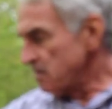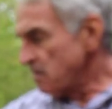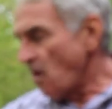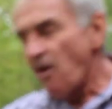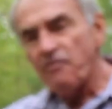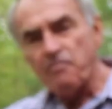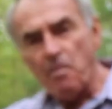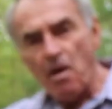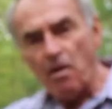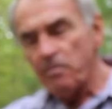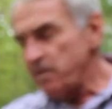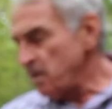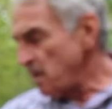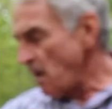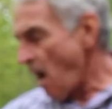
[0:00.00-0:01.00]
golf ball
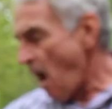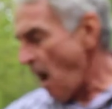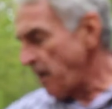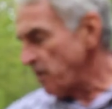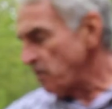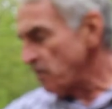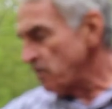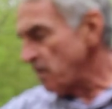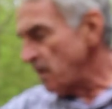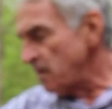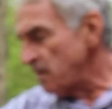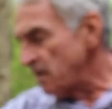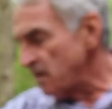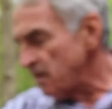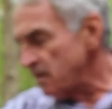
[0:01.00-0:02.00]
being higher
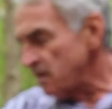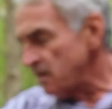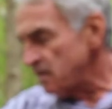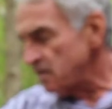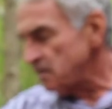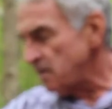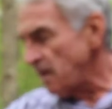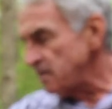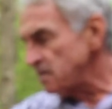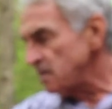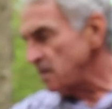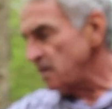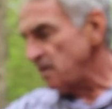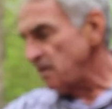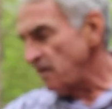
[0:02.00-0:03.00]
than the
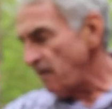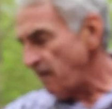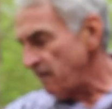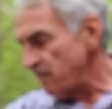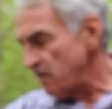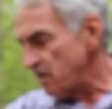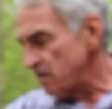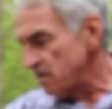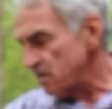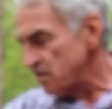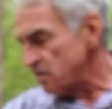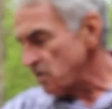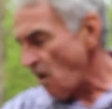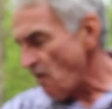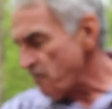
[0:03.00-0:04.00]
density of a
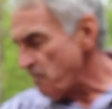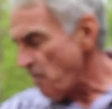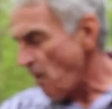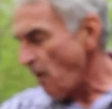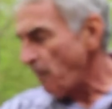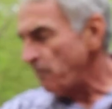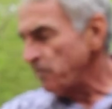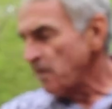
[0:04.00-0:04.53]
softball.